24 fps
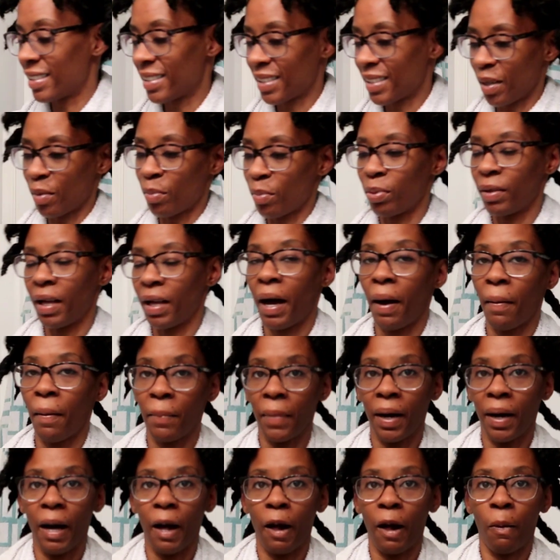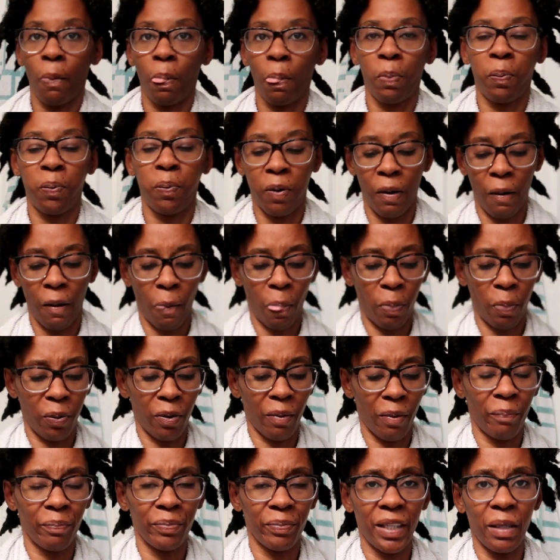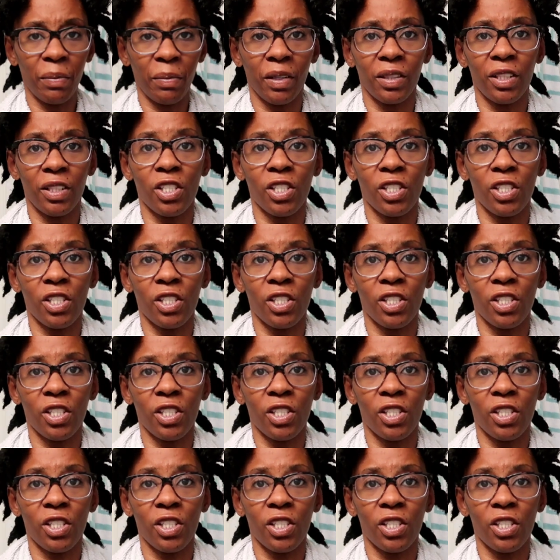to just apply my deep